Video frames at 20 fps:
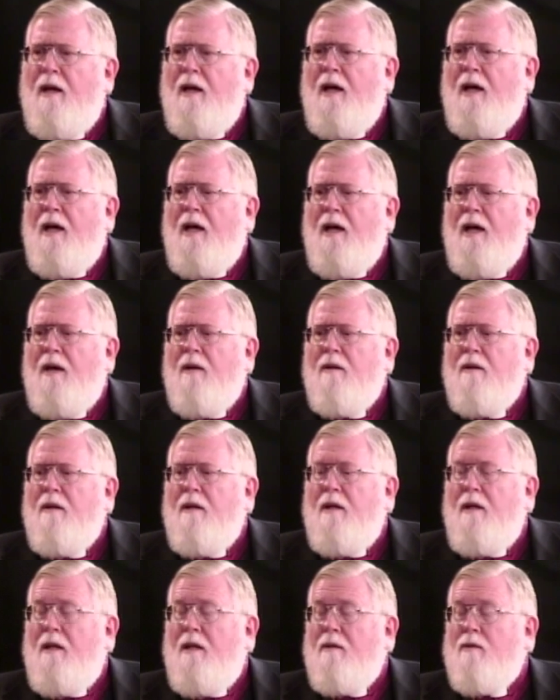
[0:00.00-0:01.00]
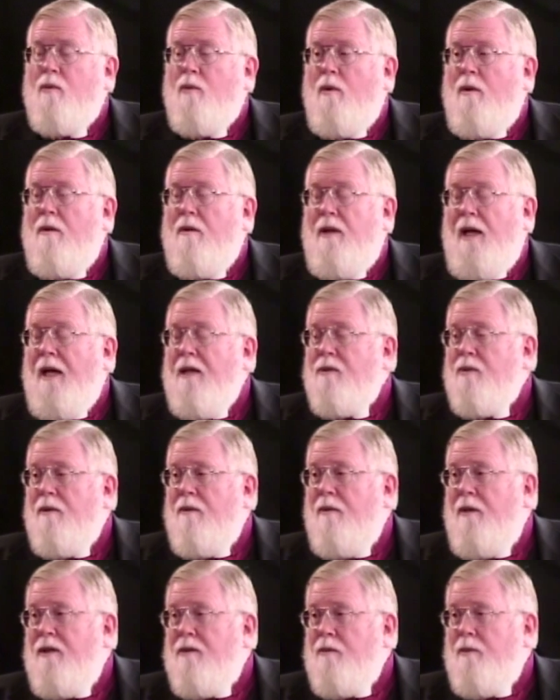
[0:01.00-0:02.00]
That's
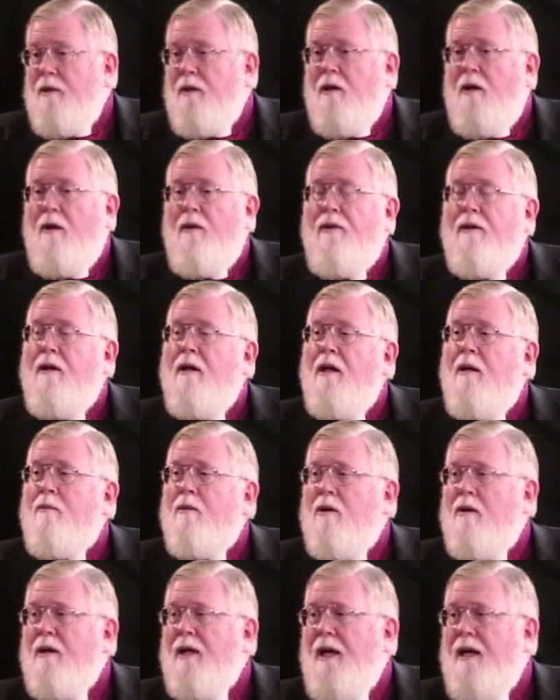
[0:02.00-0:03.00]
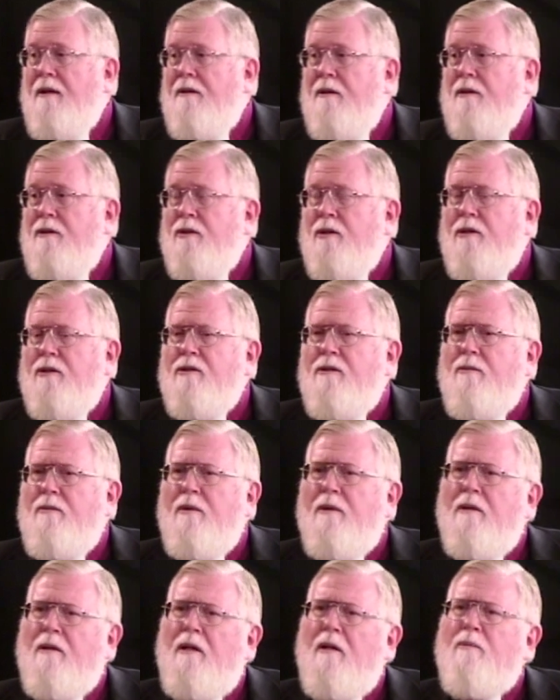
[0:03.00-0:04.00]
one reason we're called the Liberal Catholic Church. The
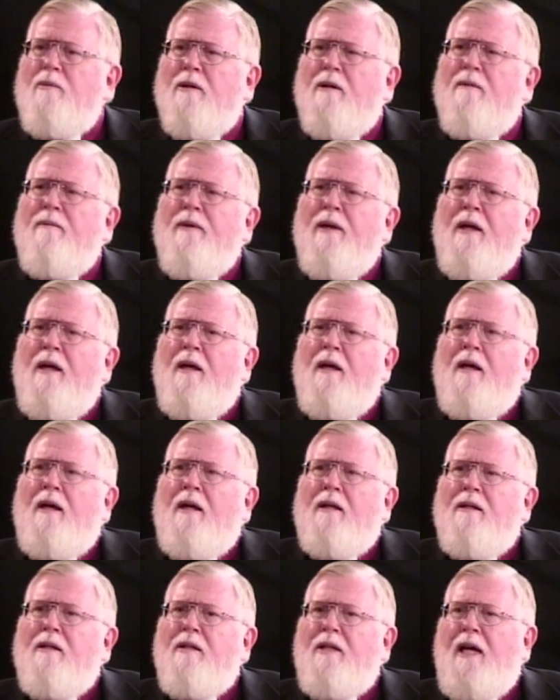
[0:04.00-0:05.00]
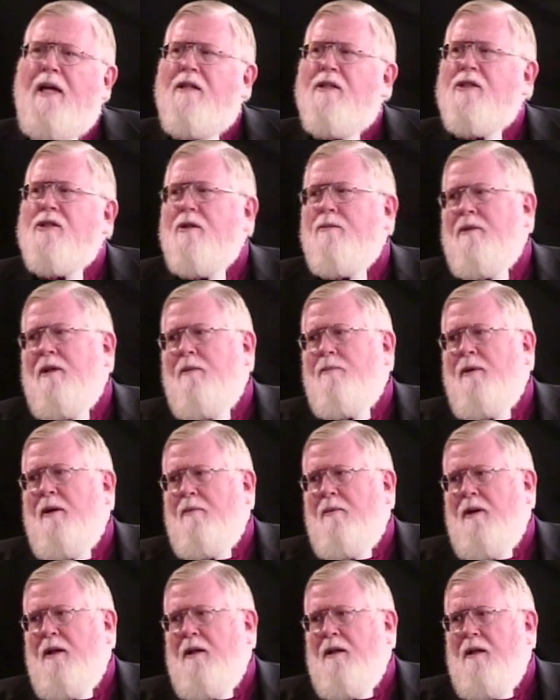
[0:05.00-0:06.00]
word liberal today to so many
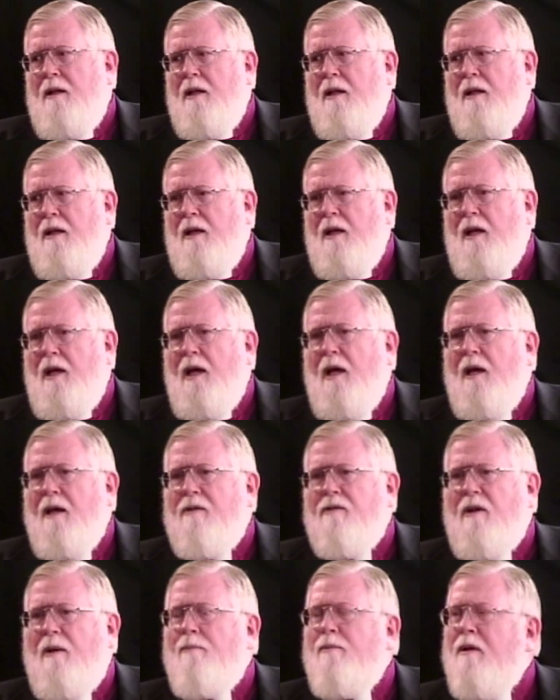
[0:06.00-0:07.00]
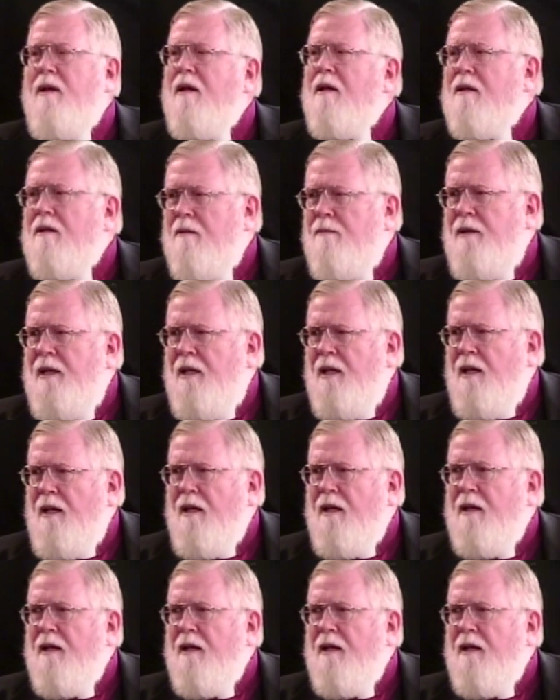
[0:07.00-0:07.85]
people has a political meaning.